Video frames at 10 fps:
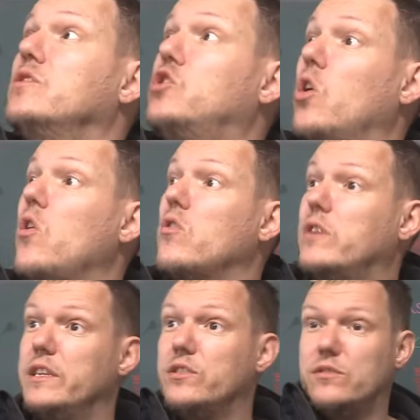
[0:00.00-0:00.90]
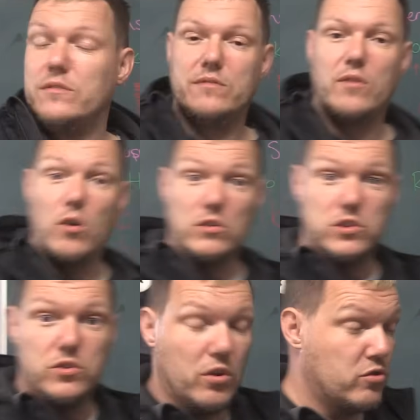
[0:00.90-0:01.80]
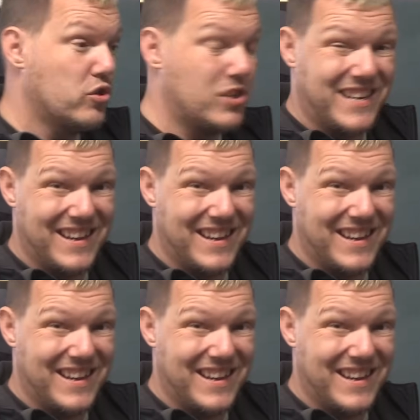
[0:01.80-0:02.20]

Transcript: chalk is also not just